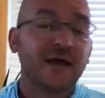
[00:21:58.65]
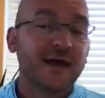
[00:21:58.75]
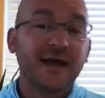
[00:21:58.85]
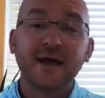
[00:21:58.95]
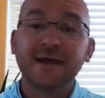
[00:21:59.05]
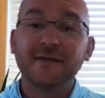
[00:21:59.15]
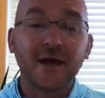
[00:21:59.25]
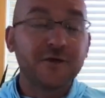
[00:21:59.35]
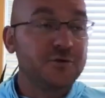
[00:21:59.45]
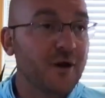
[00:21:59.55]
And a
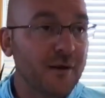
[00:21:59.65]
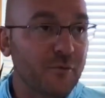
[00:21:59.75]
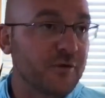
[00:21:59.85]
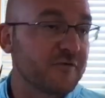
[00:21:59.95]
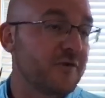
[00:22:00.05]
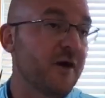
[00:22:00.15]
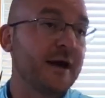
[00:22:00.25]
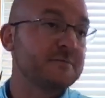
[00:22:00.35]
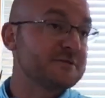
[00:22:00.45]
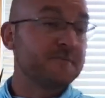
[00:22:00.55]
number of
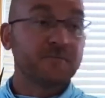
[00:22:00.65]
times